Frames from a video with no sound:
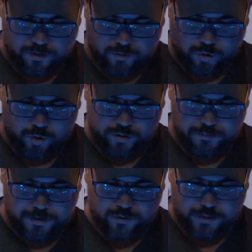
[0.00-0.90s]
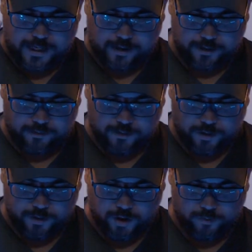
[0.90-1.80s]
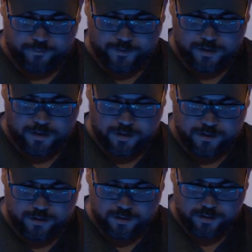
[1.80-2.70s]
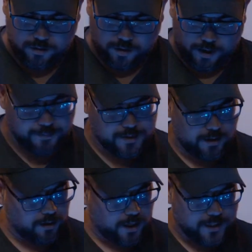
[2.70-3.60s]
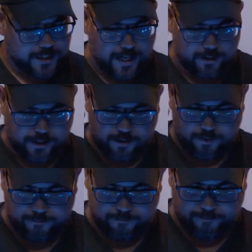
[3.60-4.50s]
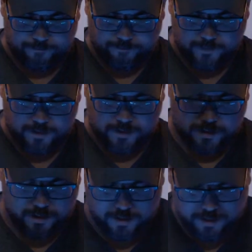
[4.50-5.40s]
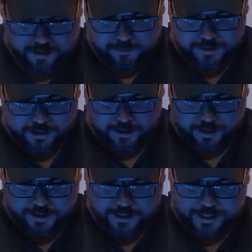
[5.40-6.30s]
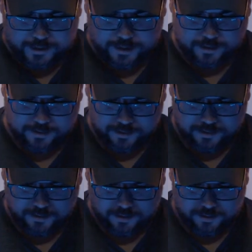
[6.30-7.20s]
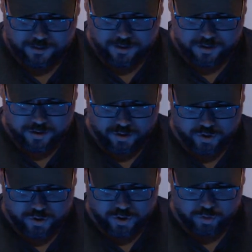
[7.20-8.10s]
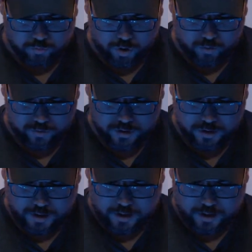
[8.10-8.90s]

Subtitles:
Roan, Dimitri, Callie. Here we go. I'm seeing lots of Callie here. I'm seeing lots of Callie. There's 2 Roans.